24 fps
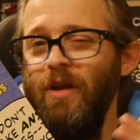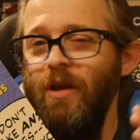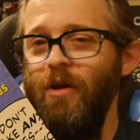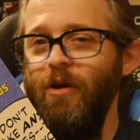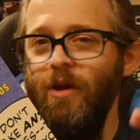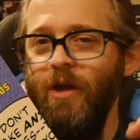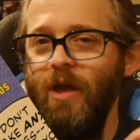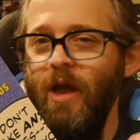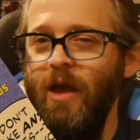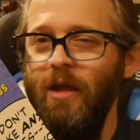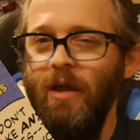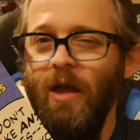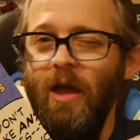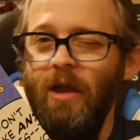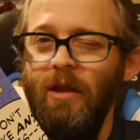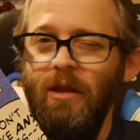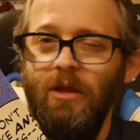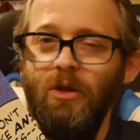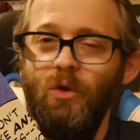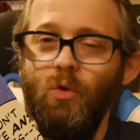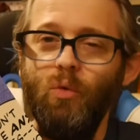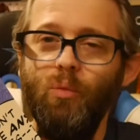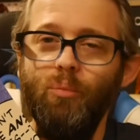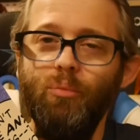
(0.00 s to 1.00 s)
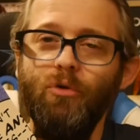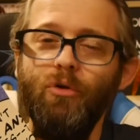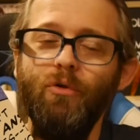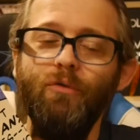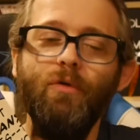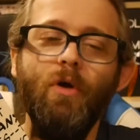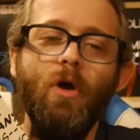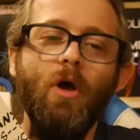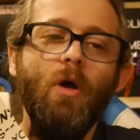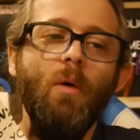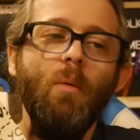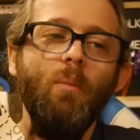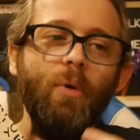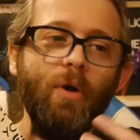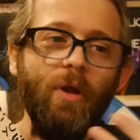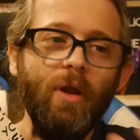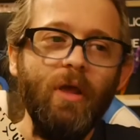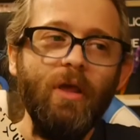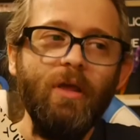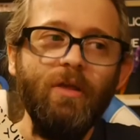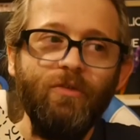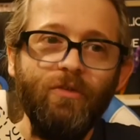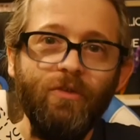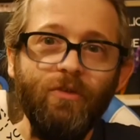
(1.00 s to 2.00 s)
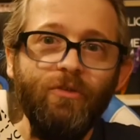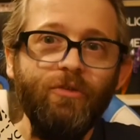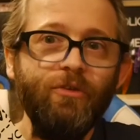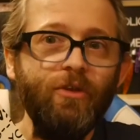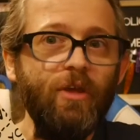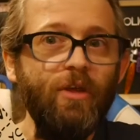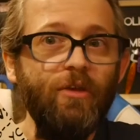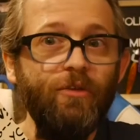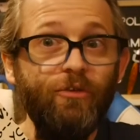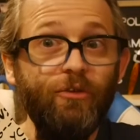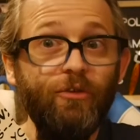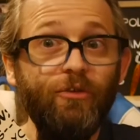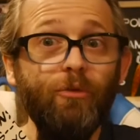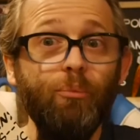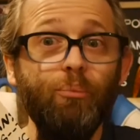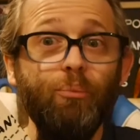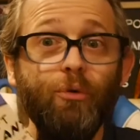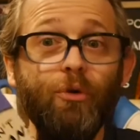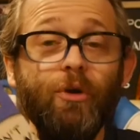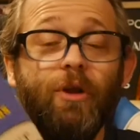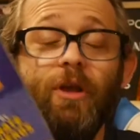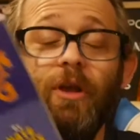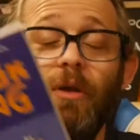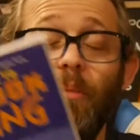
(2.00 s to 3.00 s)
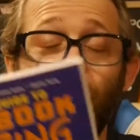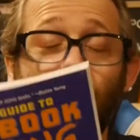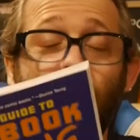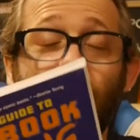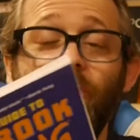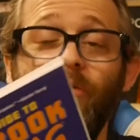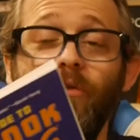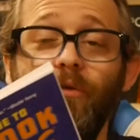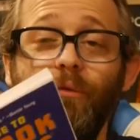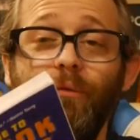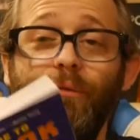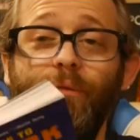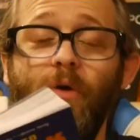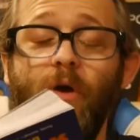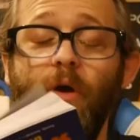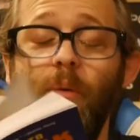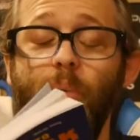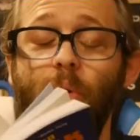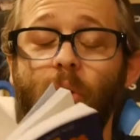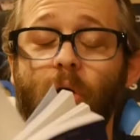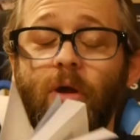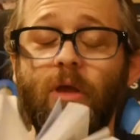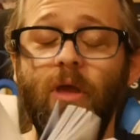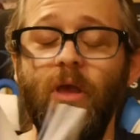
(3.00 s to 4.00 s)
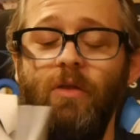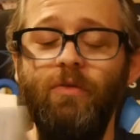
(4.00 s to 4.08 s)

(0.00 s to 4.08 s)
an area I need to improve. But this is a pretty impressive book.